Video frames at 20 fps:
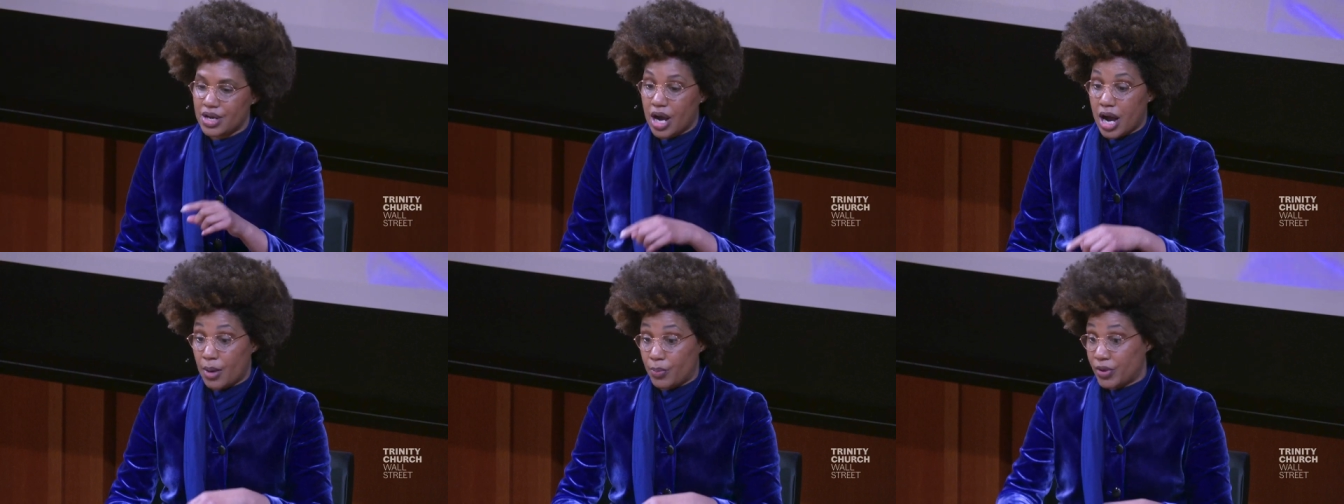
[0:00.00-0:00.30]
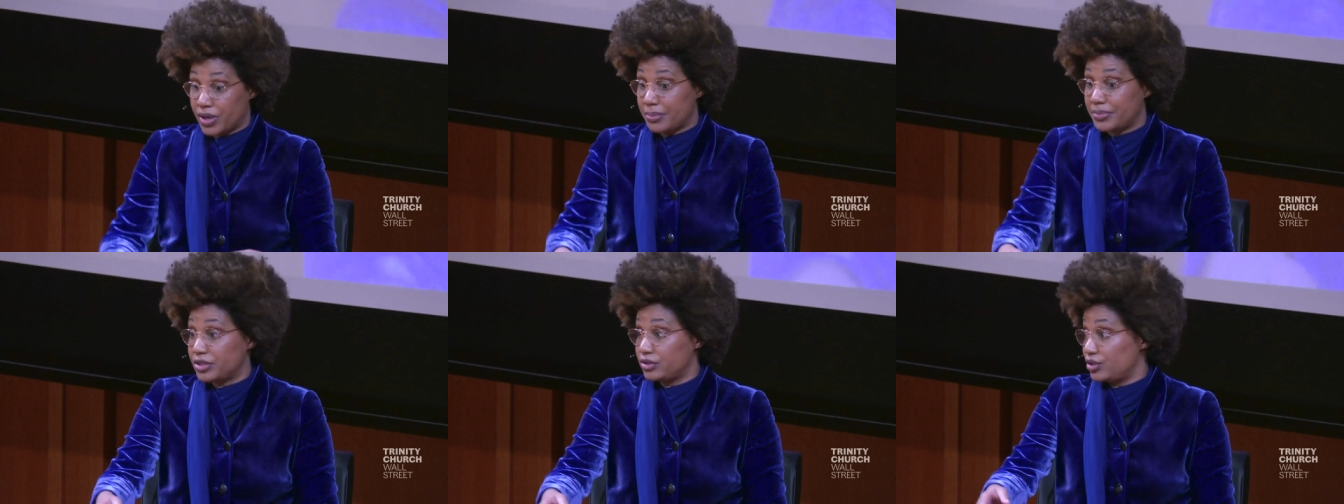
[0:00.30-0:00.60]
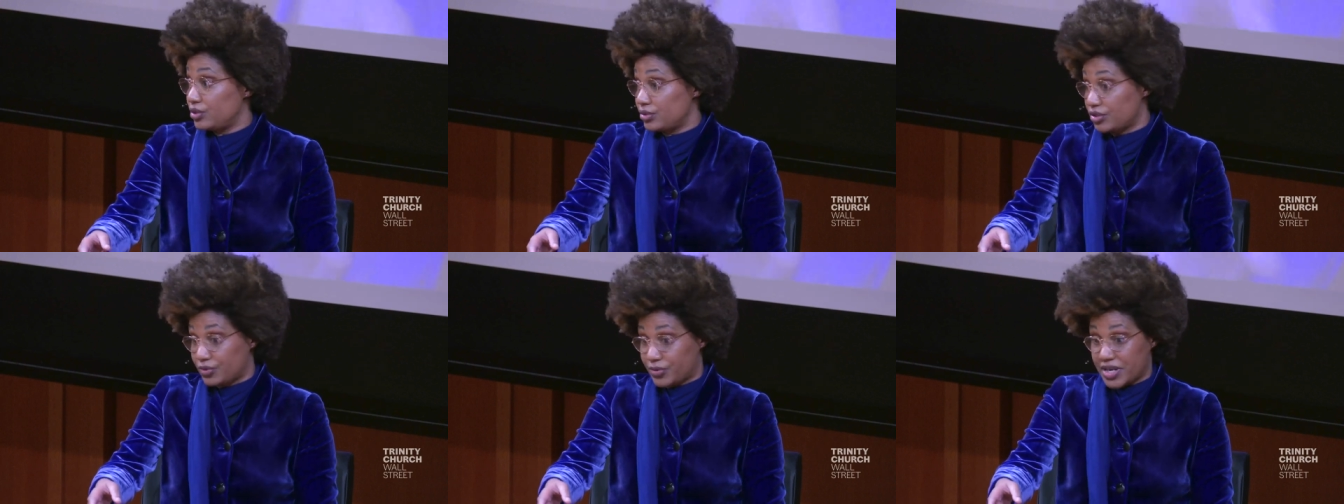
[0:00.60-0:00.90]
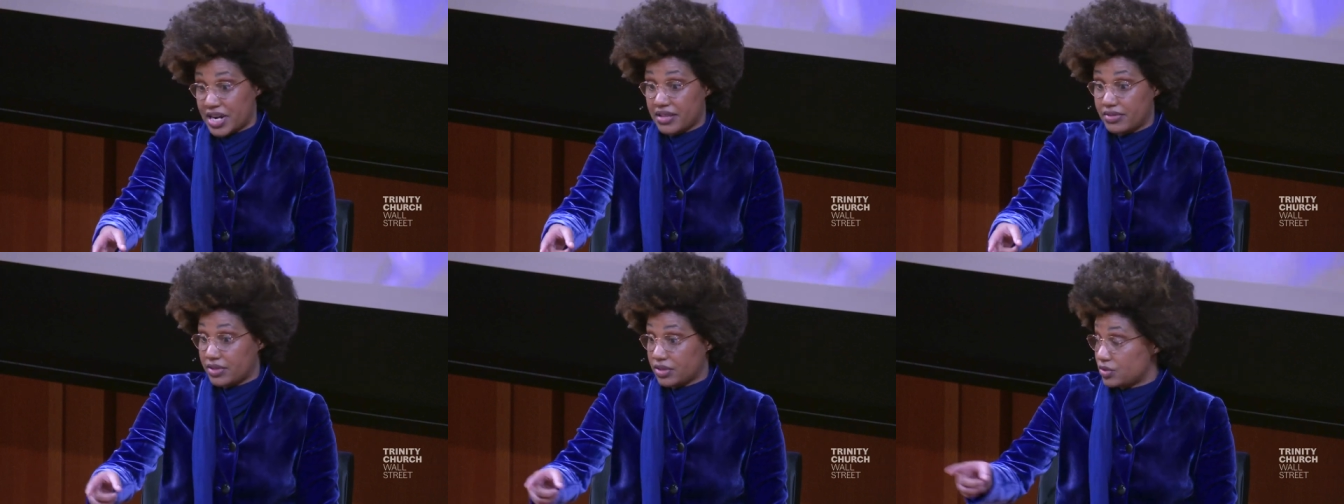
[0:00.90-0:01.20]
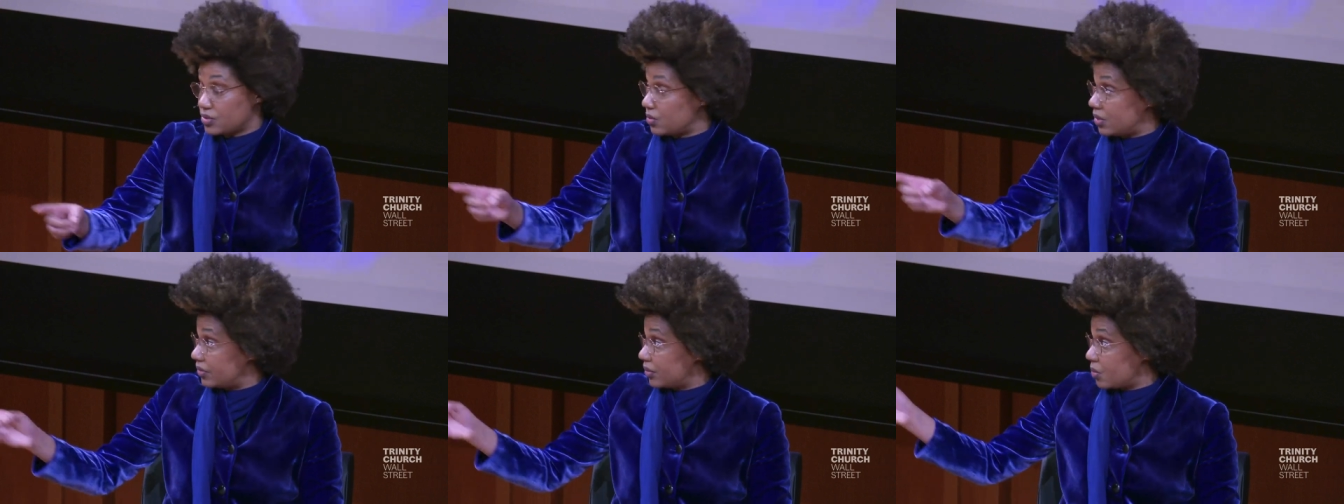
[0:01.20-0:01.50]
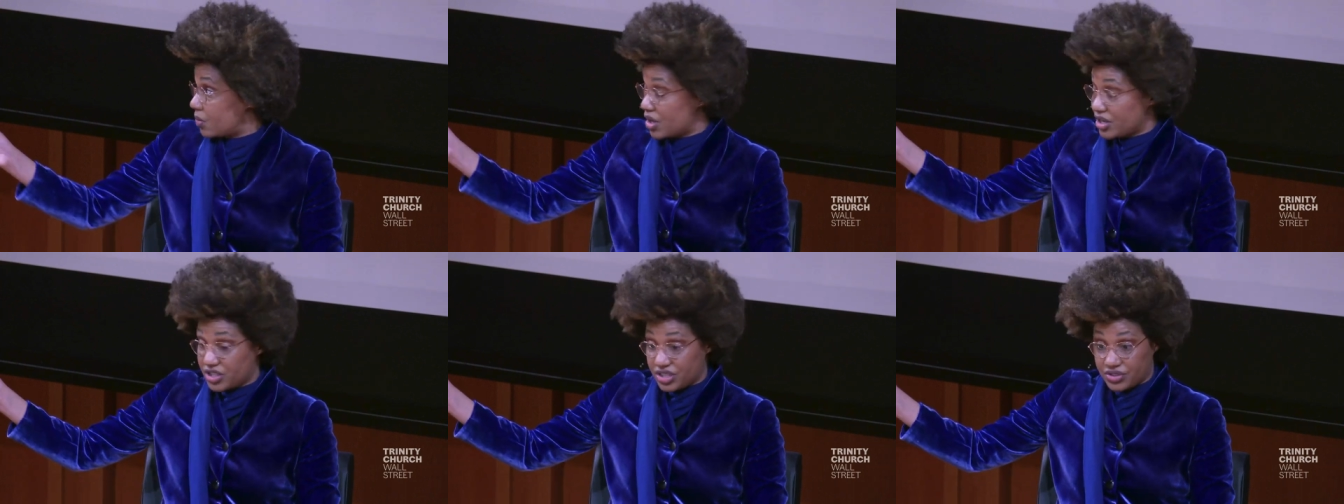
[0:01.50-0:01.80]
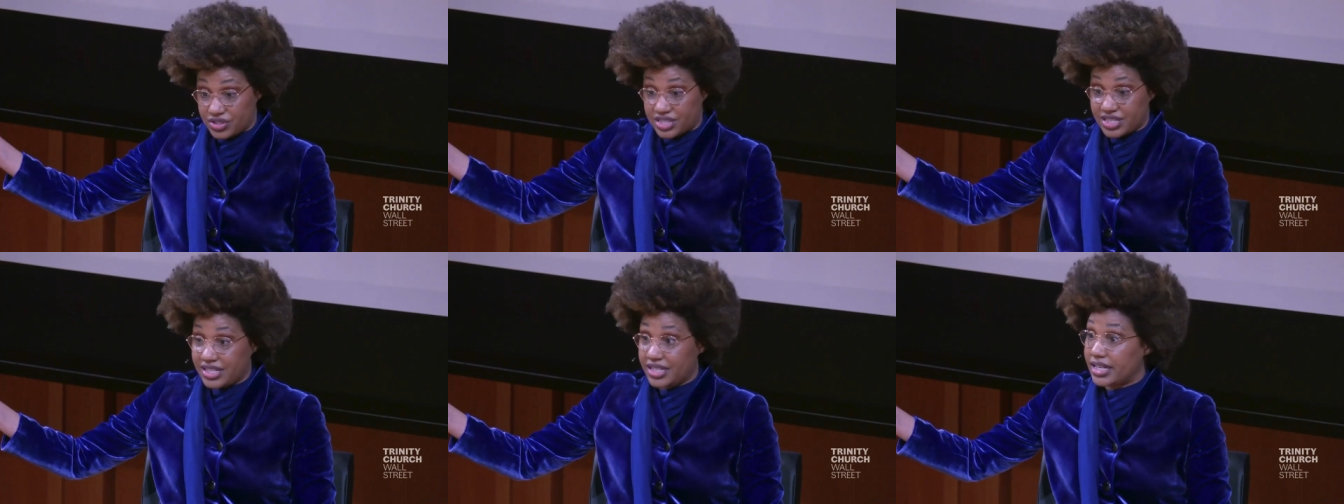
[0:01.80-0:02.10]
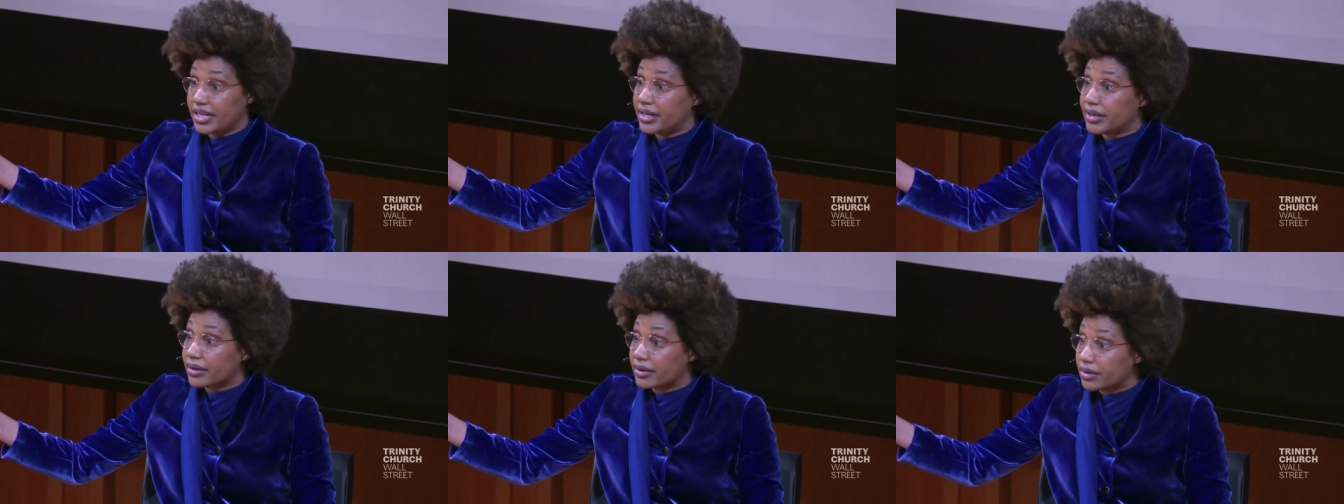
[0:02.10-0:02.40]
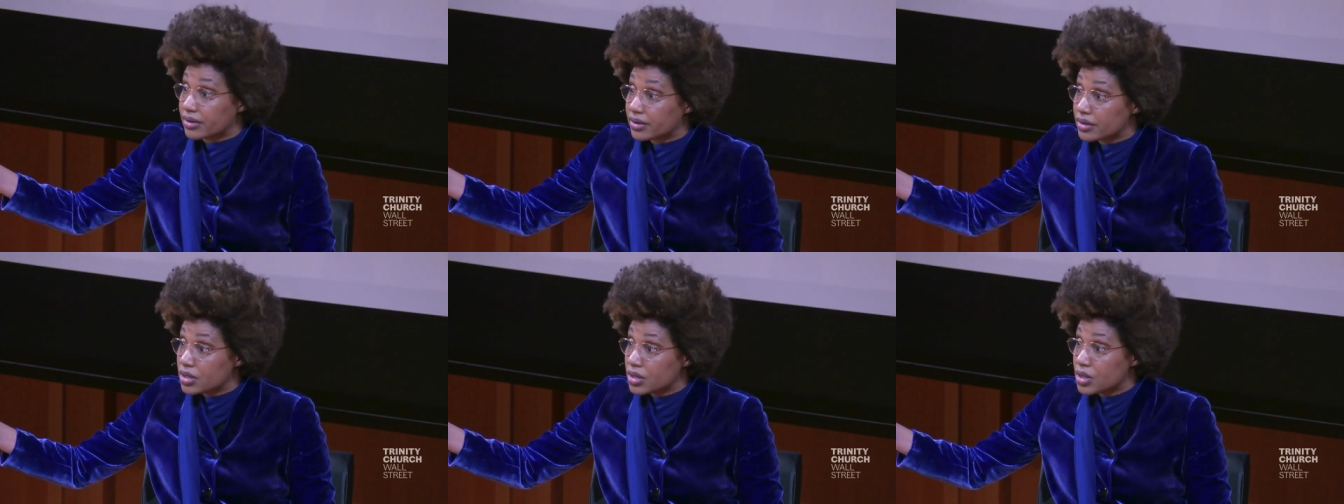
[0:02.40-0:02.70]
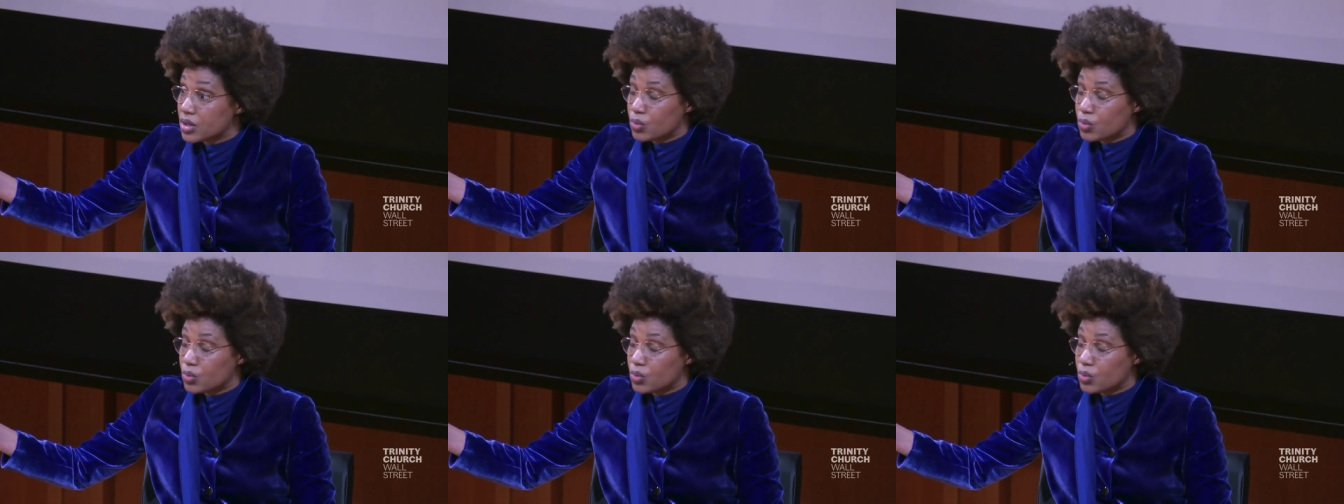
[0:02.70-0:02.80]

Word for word: What I'm going to do is create this one, the one you see here,